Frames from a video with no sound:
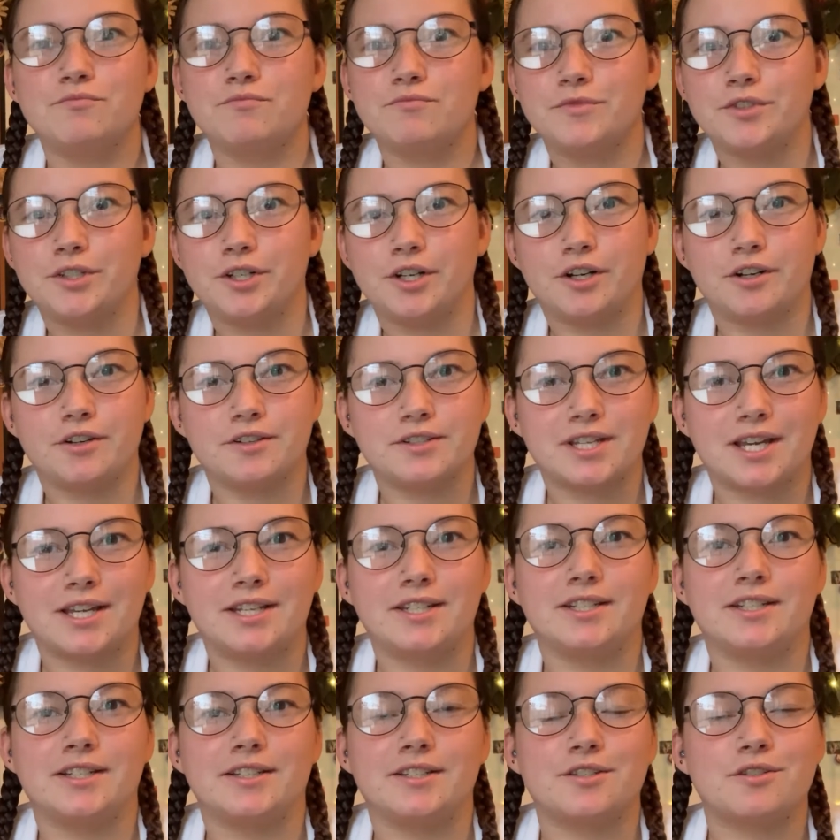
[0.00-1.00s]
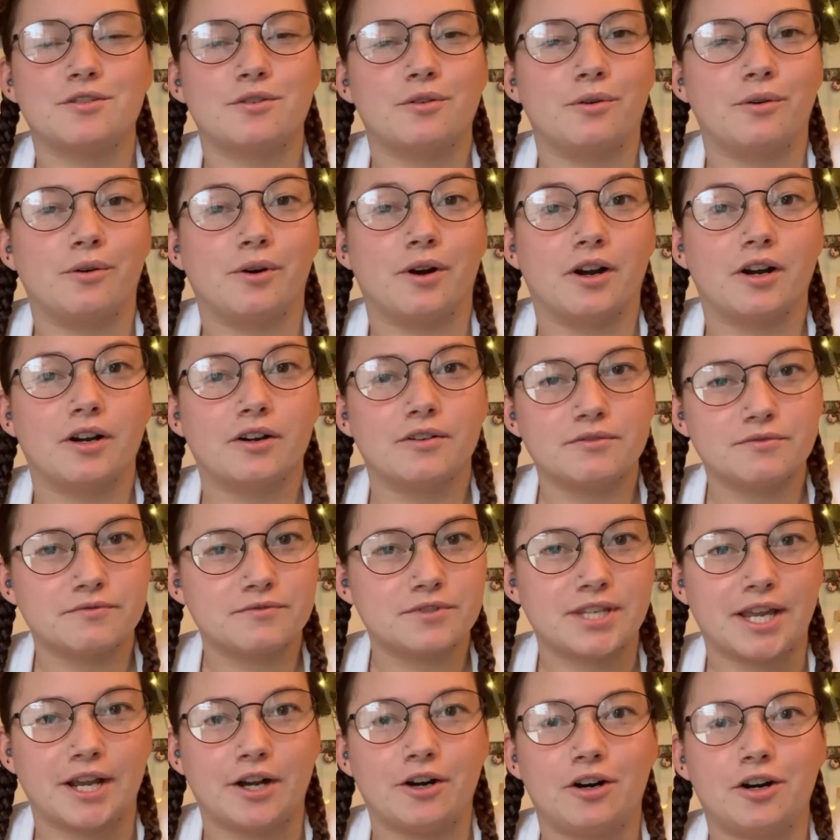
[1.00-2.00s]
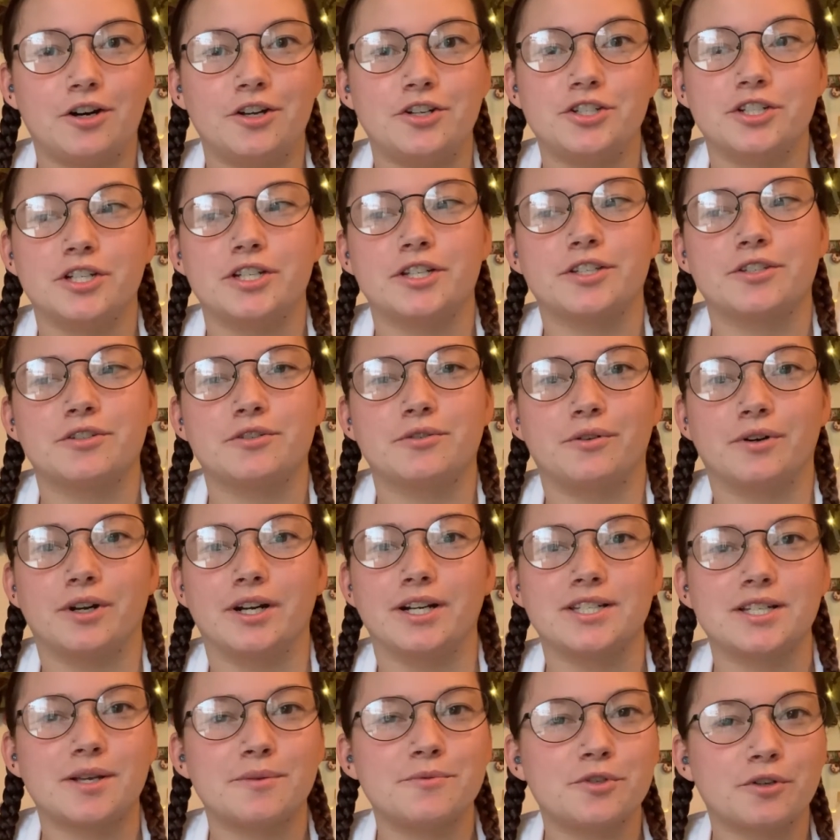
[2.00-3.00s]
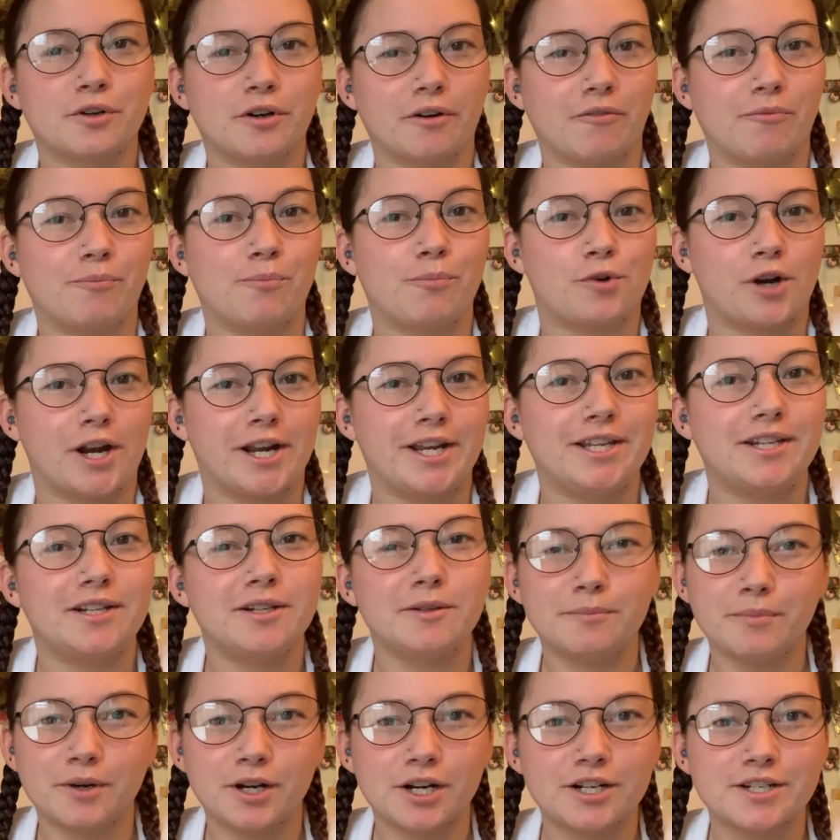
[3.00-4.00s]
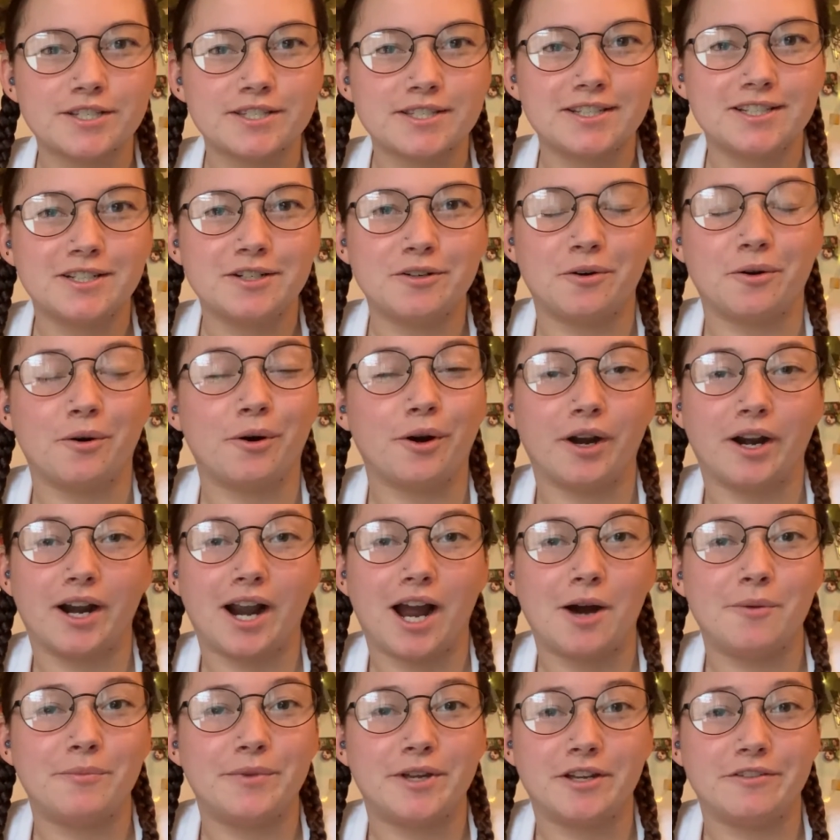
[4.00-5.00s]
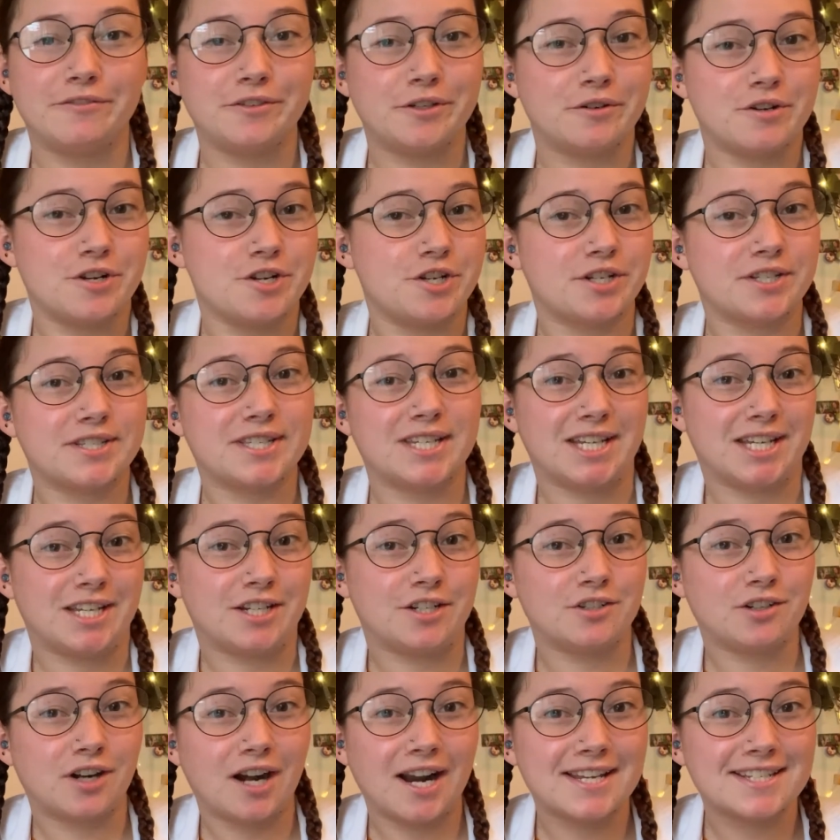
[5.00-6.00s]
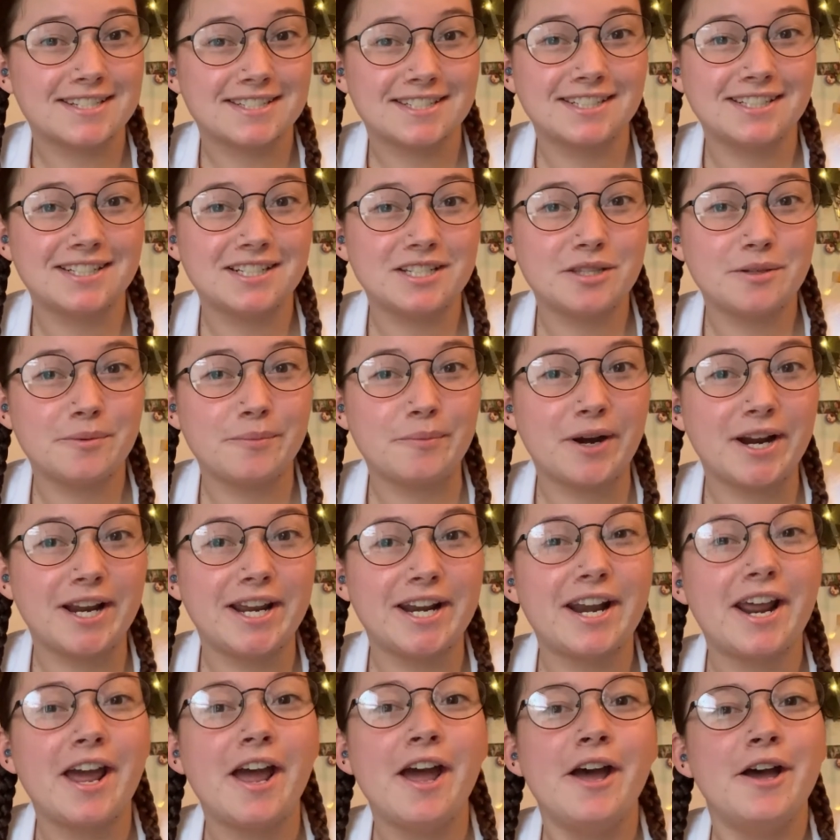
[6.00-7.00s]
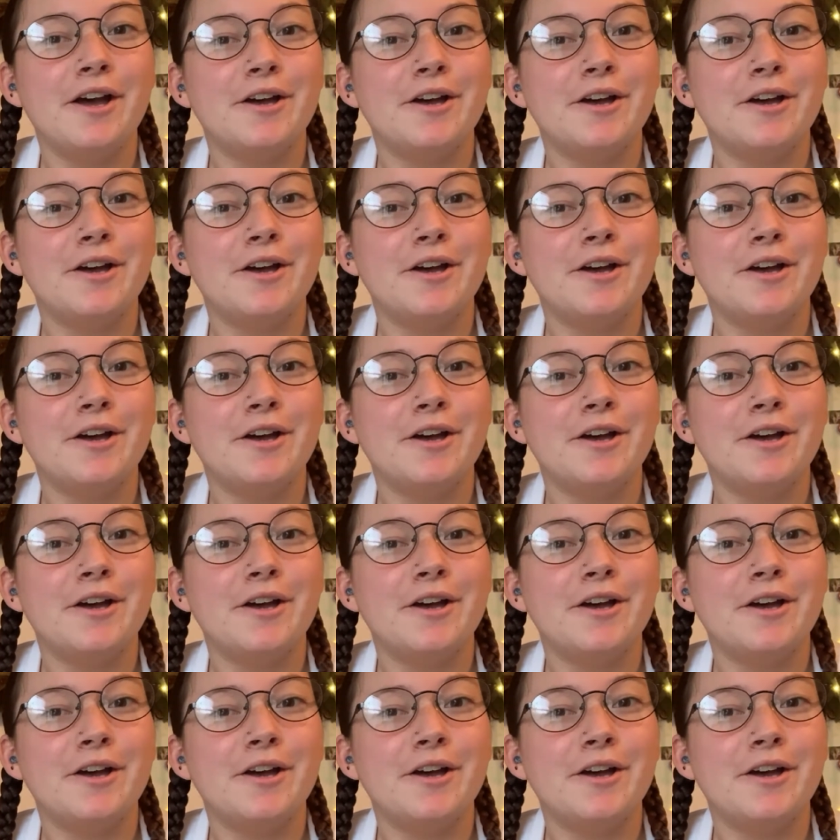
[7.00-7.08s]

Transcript: neuroscientist or psychologist or some sort of brain person, or how many of you are just interested in the brain.